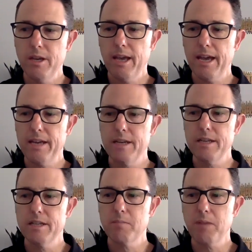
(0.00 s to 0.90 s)
And
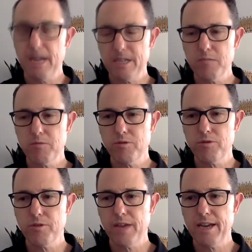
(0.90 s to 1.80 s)
it's
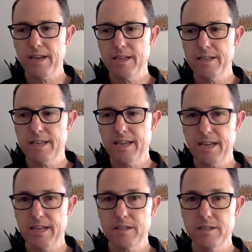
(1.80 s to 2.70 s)
possible that it
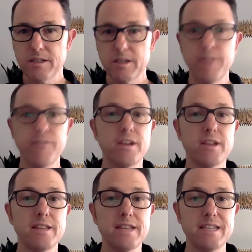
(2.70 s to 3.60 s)
can
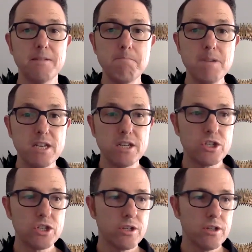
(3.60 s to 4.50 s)
significantly
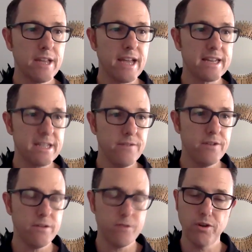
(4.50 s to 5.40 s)
diminish the
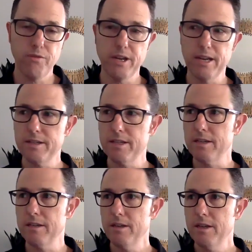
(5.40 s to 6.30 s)
activity of
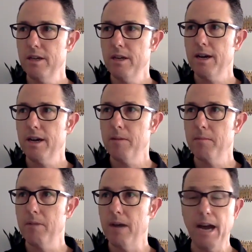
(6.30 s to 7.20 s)
COVID-19.
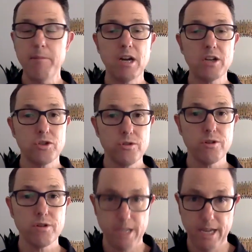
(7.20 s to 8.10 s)
I'm not
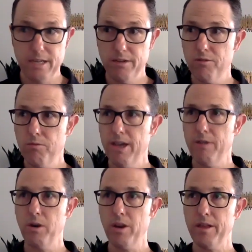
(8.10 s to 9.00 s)
sure yet either way.
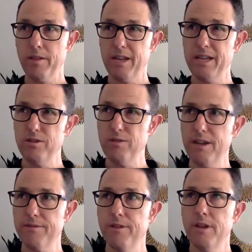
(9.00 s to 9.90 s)
One thing that I do
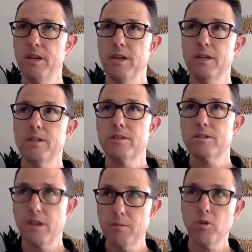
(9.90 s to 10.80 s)
have
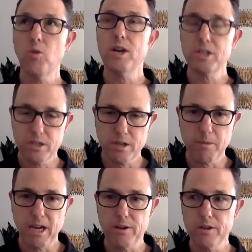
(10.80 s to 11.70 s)
some question
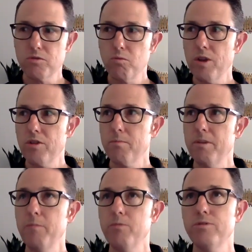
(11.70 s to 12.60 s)
about is whether
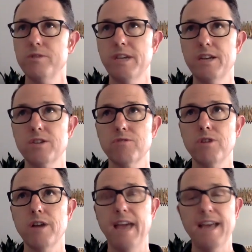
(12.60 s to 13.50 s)
people who take
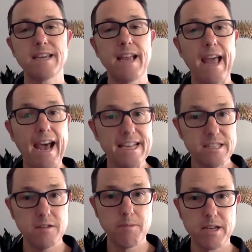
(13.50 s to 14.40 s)
strong
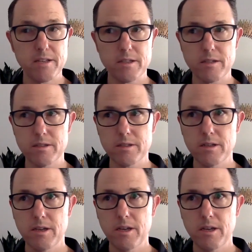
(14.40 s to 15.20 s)
anti-acid medicines